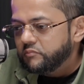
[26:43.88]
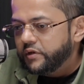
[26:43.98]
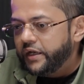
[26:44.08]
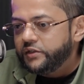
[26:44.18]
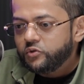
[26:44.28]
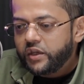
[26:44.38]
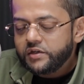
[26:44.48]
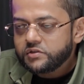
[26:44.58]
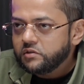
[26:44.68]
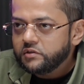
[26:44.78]

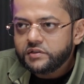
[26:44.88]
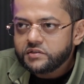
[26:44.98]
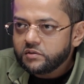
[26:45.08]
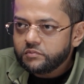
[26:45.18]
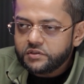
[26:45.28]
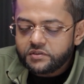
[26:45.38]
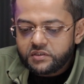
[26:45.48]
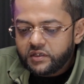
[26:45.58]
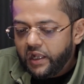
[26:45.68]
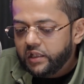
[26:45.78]
educational instability,
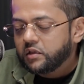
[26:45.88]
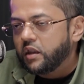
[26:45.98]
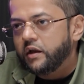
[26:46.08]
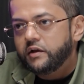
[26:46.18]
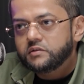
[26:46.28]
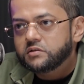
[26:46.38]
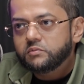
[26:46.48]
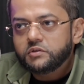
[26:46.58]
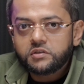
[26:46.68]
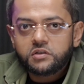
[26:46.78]
healthcare
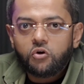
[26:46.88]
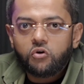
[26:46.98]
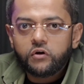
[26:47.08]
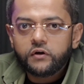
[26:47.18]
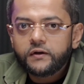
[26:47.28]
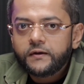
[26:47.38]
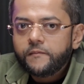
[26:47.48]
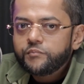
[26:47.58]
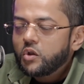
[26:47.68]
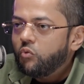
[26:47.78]
instability, or
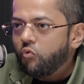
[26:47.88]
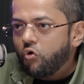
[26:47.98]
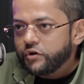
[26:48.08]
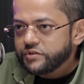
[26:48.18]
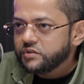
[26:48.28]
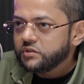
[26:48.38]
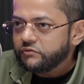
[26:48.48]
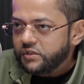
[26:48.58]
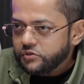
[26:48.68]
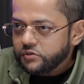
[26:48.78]
wars in the
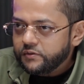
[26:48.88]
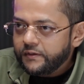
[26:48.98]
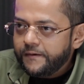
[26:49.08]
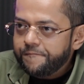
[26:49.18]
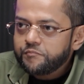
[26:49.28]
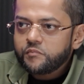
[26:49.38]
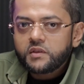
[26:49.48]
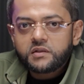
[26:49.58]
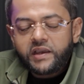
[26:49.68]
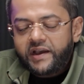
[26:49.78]
region,
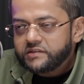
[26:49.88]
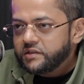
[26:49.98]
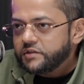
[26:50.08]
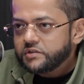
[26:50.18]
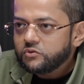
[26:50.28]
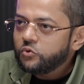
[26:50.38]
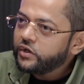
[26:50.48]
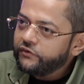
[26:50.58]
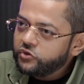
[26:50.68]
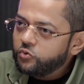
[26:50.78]
taxation, whatever
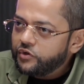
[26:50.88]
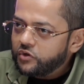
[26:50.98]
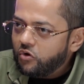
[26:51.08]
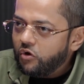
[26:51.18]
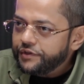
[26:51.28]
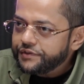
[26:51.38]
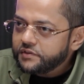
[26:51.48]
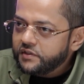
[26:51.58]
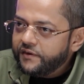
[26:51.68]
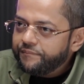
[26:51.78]
you want to call it,
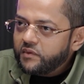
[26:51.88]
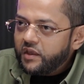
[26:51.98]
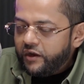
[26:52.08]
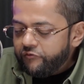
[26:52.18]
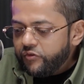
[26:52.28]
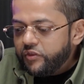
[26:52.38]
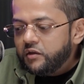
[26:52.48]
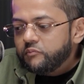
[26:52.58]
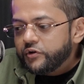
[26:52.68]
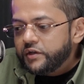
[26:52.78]
everything
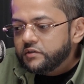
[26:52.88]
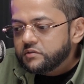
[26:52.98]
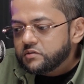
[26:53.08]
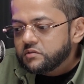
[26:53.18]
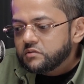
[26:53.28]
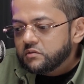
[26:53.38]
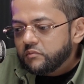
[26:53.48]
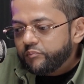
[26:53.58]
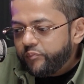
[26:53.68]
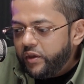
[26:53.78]
brings
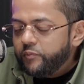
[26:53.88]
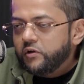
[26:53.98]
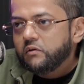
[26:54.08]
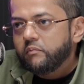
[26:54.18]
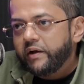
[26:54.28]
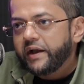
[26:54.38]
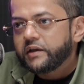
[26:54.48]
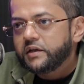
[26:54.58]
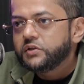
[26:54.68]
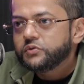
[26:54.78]
people back
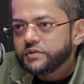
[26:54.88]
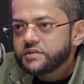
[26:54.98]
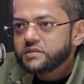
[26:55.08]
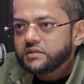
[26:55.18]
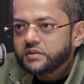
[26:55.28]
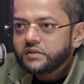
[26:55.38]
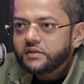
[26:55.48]
into this city.